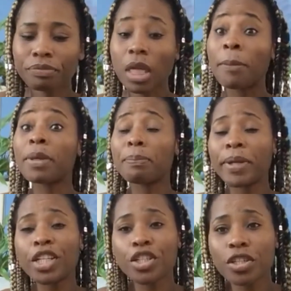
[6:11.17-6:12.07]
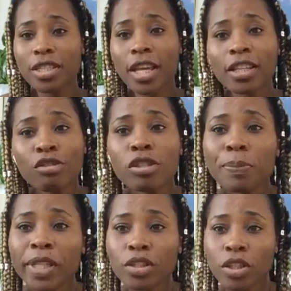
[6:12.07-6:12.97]
I mean, pictures, taking those
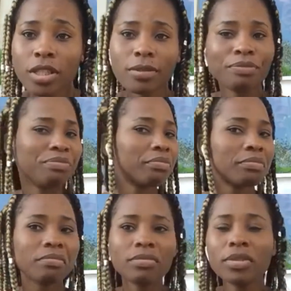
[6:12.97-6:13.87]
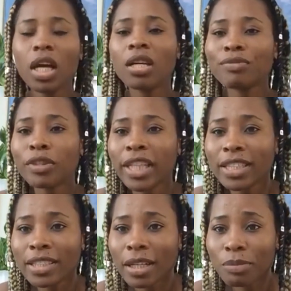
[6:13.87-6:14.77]
pictures. I'm
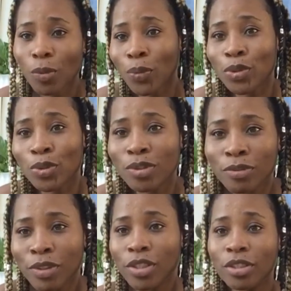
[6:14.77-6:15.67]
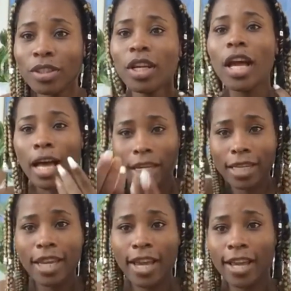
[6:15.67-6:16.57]
forgetting that I'm supposed to do video, and
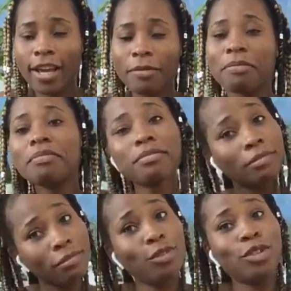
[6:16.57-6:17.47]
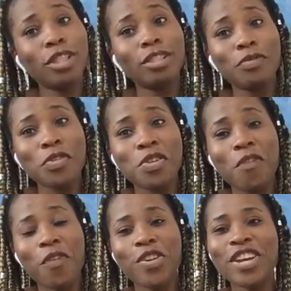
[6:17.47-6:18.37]
here I am doing the
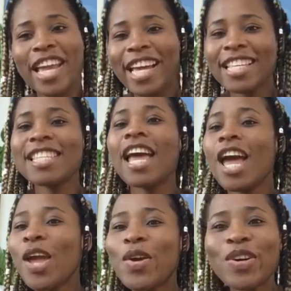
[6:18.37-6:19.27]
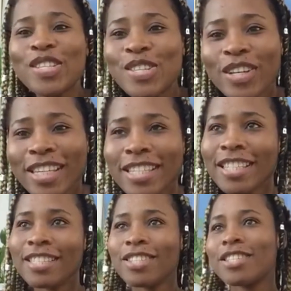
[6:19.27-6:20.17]
video for you guys. It was not
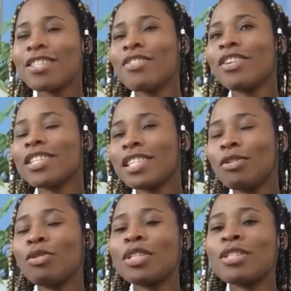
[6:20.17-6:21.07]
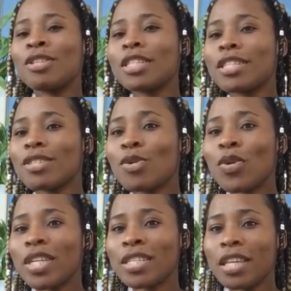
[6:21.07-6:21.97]
easy. Seriously, it was not
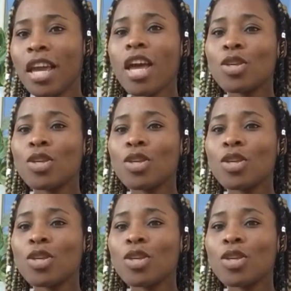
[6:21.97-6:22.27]
so easy.